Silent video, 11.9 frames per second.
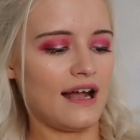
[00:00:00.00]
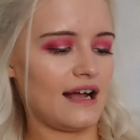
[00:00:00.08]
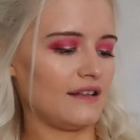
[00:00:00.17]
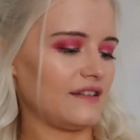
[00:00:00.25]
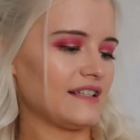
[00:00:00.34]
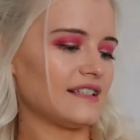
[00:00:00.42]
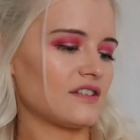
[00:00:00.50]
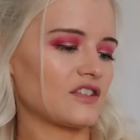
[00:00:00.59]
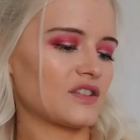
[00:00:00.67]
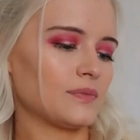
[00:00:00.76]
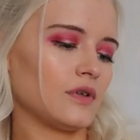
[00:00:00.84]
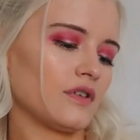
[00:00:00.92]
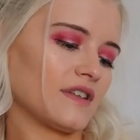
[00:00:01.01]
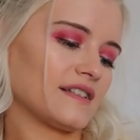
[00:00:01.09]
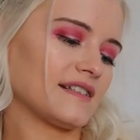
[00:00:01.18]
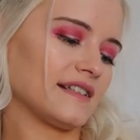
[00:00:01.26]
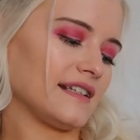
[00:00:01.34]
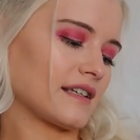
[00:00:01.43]
And this is the Smooth
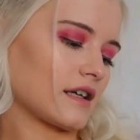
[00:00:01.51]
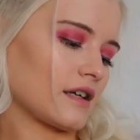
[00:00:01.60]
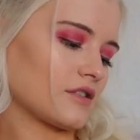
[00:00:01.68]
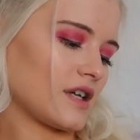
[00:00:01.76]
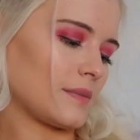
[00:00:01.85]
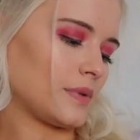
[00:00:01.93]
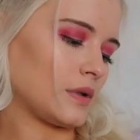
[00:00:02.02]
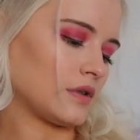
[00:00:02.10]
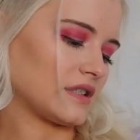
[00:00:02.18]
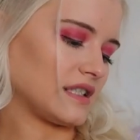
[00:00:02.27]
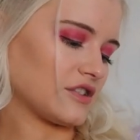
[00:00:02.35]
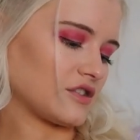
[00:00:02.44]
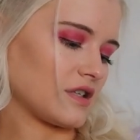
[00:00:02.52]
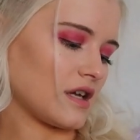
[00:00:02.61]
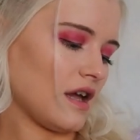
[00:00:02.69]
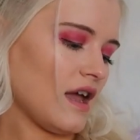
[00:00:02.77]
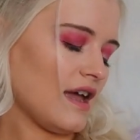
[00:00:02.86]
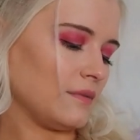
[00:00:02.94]
and Sleek Shampoo and
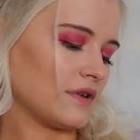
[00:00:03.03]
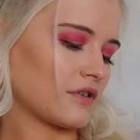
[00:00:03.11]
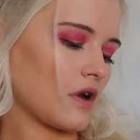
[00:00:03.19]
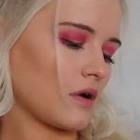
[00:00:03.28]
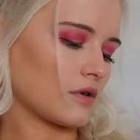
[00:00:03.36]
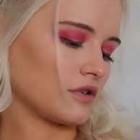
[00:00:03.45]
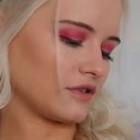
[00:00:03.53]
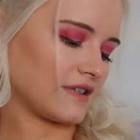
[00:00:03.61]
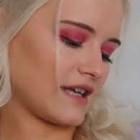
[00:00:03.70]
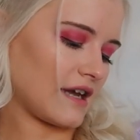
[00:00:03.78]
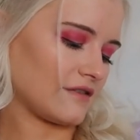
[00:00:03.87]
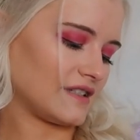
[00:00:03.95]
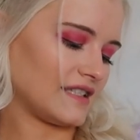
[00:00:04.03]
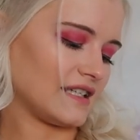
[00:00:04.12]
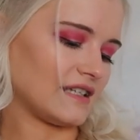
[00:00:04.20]
Conditioner with coconut and keratin